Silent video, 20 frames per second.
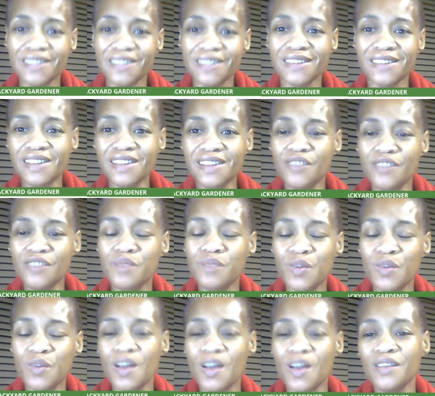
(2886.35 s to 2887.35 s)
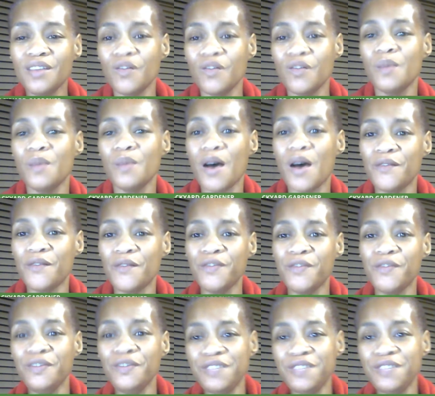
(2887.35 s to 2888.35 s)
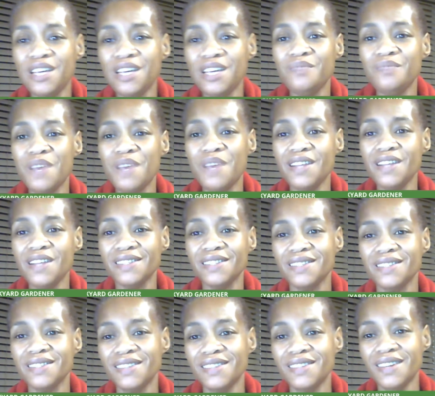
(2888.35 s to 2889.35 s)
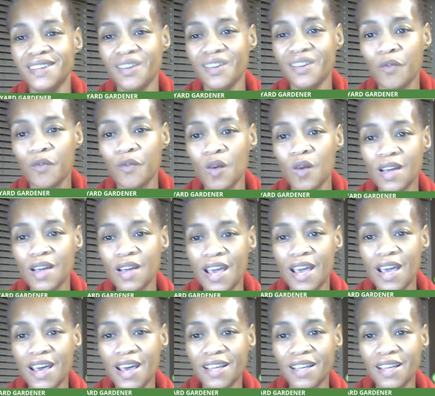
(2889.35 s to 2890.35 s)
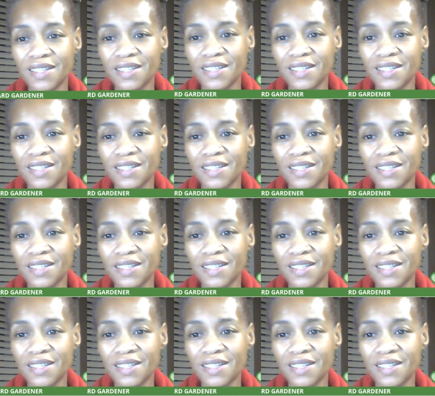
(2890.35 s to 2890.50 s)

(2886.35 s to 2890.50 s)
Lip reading: Leave me running for about 15 minutes. 4KS.